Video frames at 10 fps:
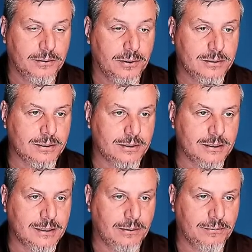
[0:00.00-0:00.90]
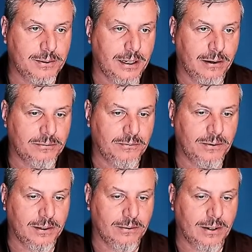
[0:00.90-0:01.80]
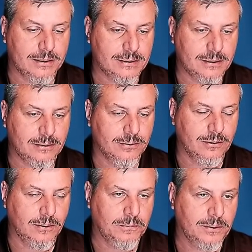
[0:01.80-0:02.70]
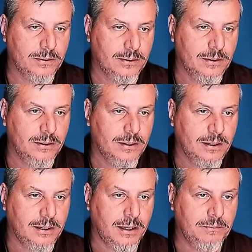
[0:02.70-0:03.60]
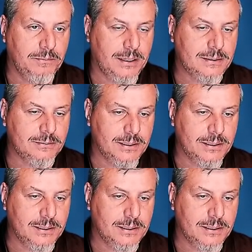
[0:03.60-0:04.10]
Those are things that we have to figure out as a group and make some